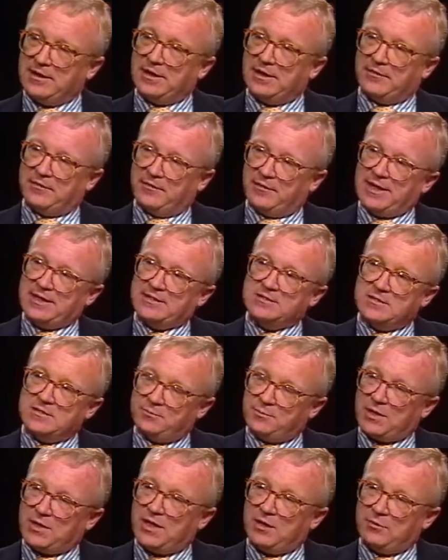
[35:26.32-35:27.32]
And that's the
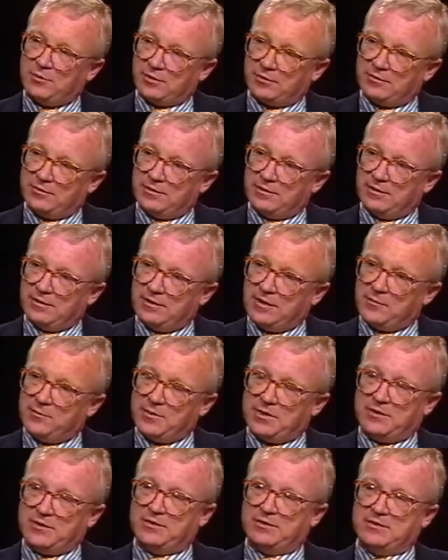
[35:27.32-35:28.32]
power,
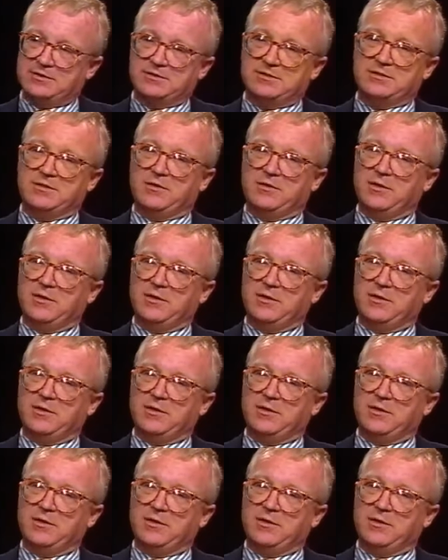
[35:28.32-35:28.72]
because